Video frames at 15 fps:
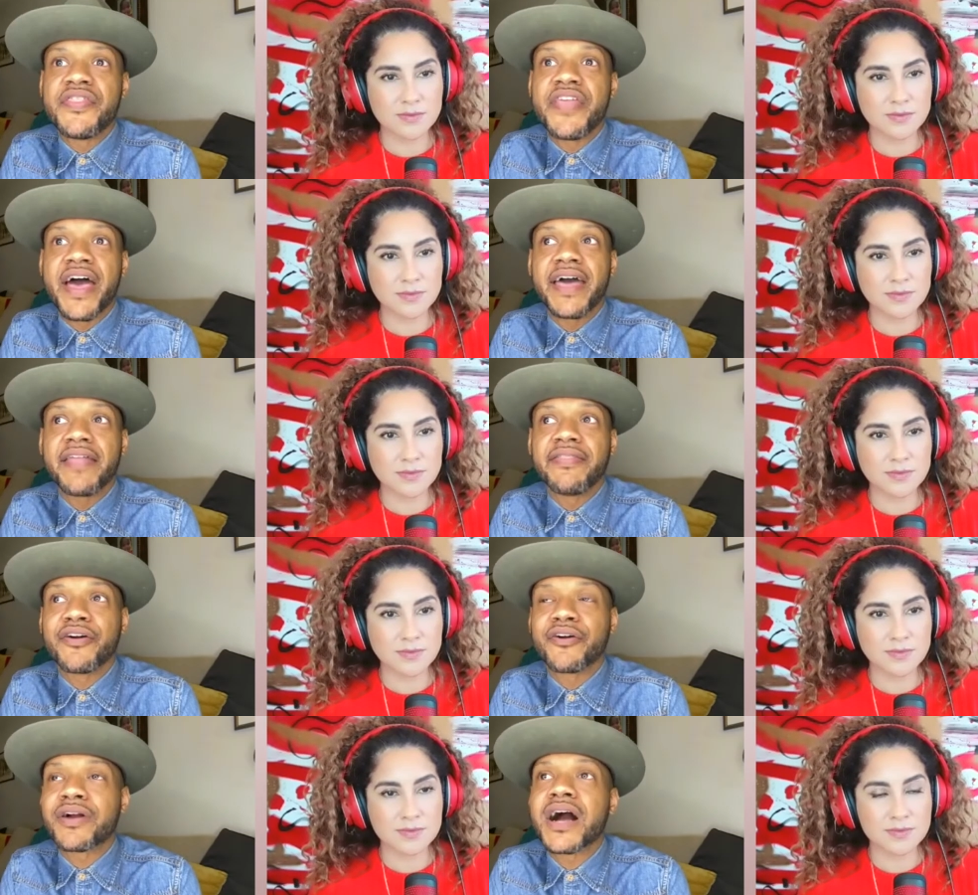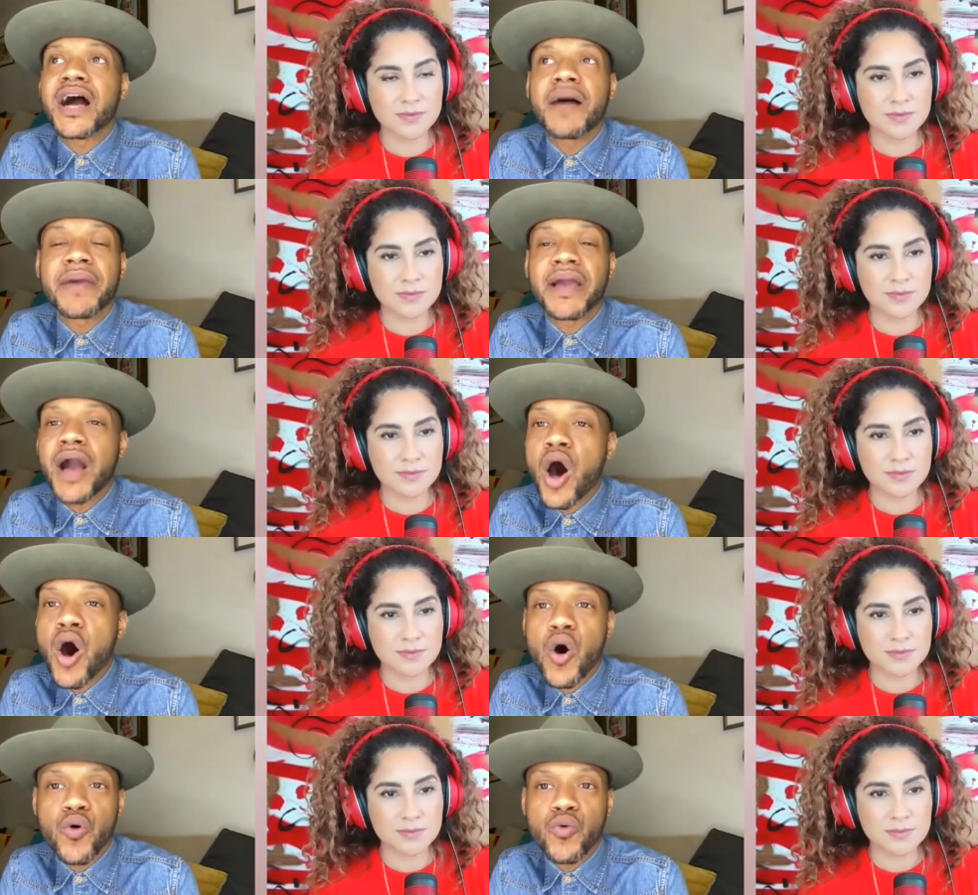Speaker 1: that they're coming
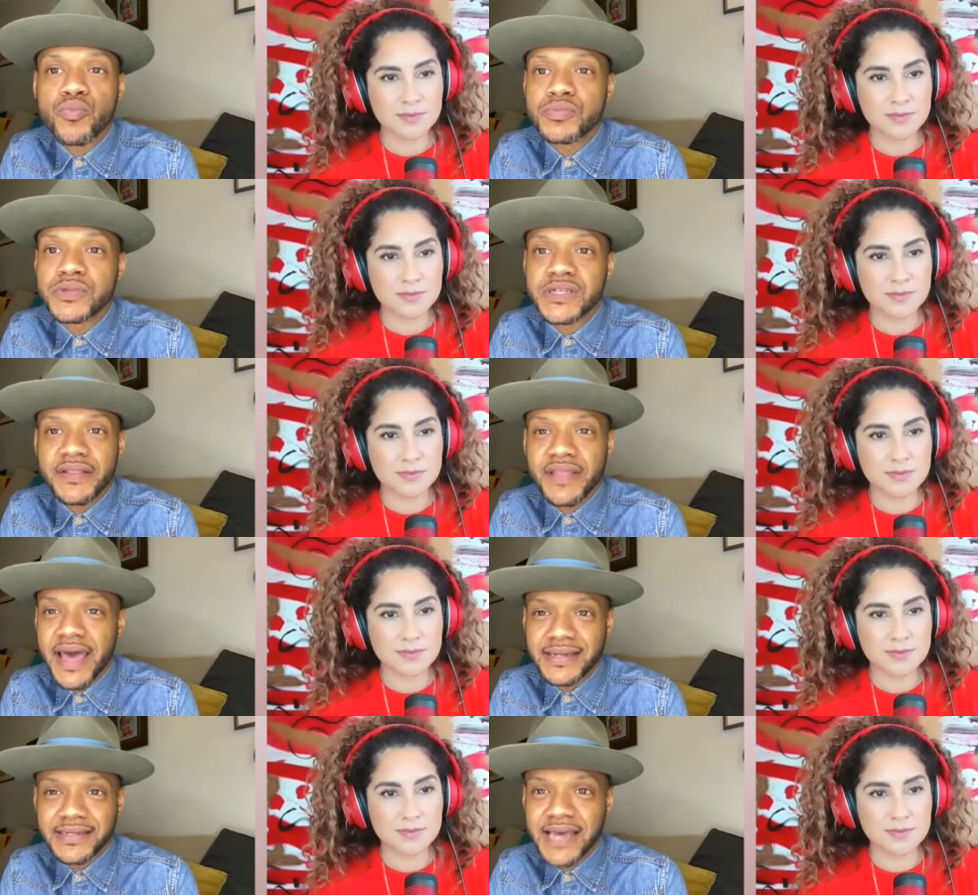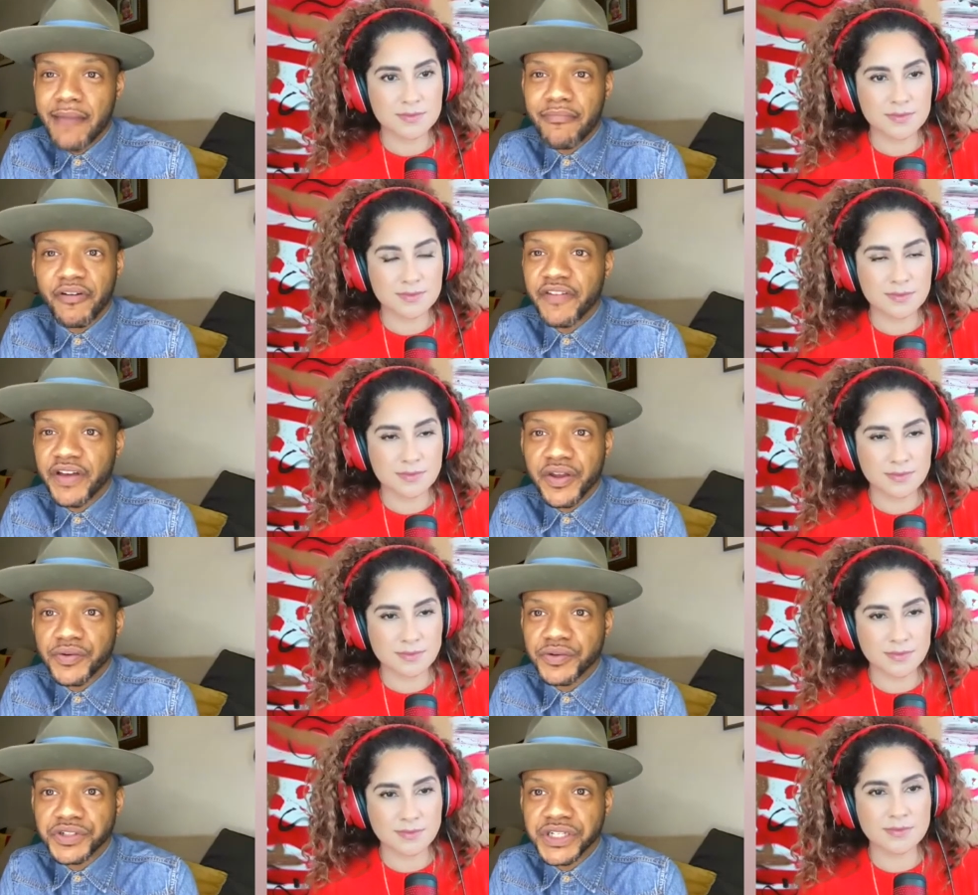home to that type of
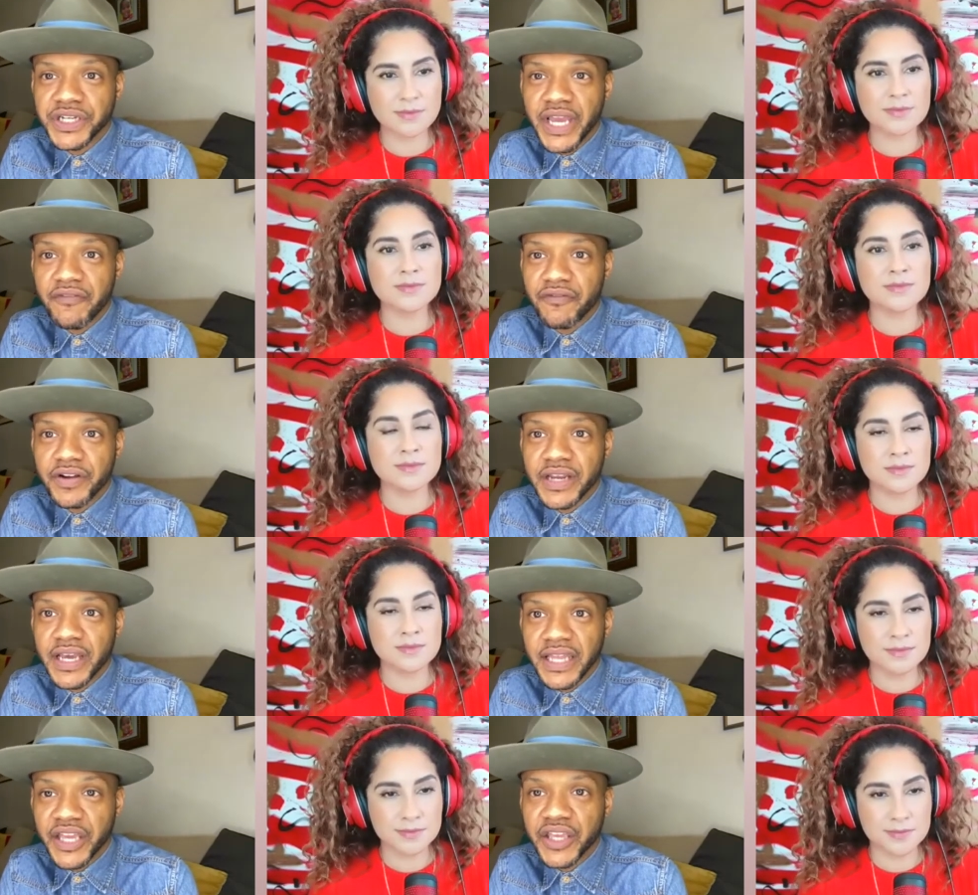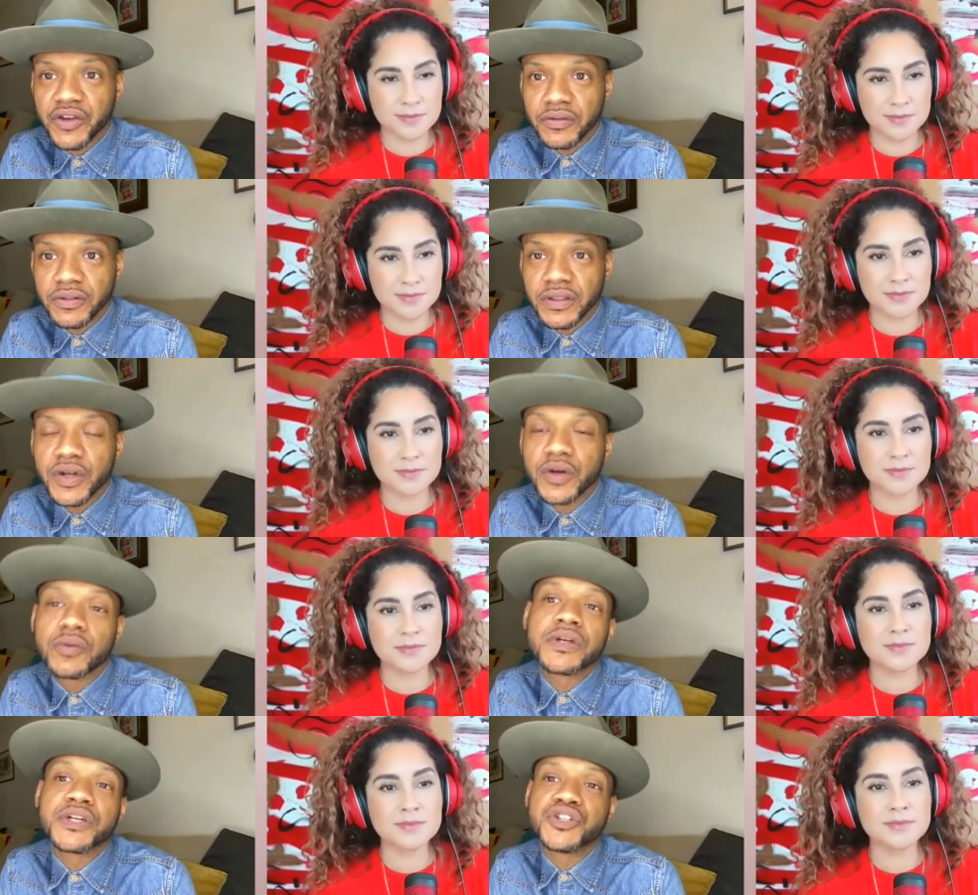energy every mm-hmm. day. Like you're
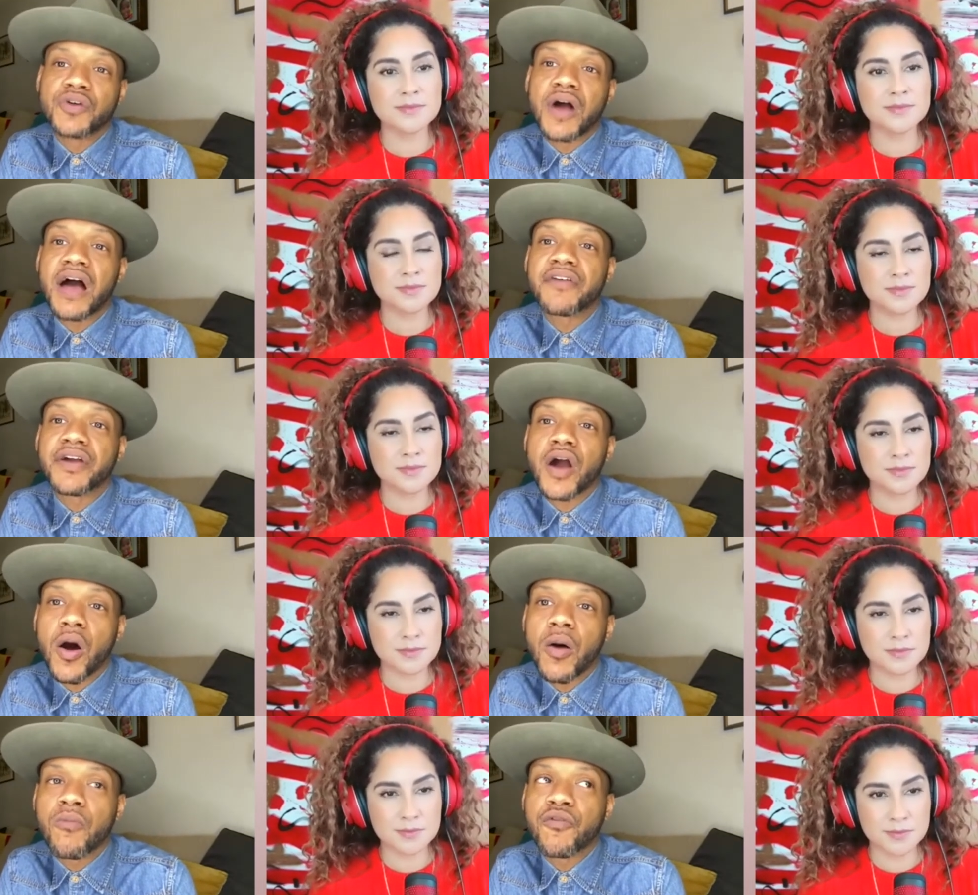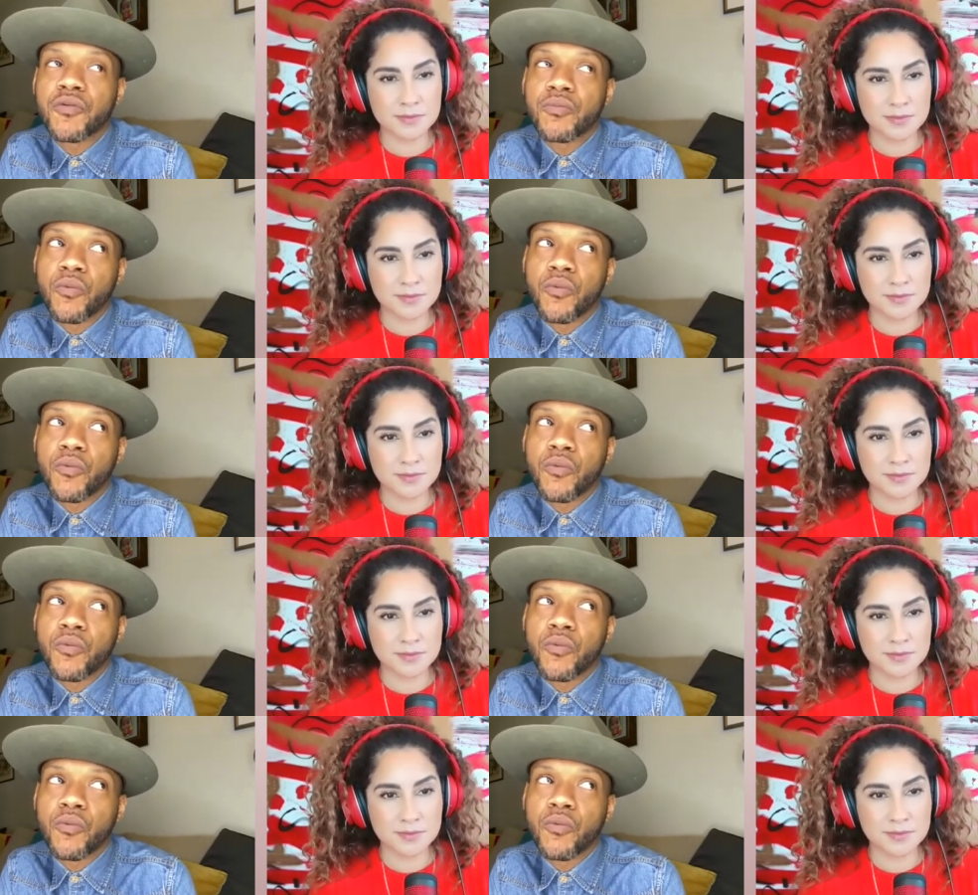literally driving home from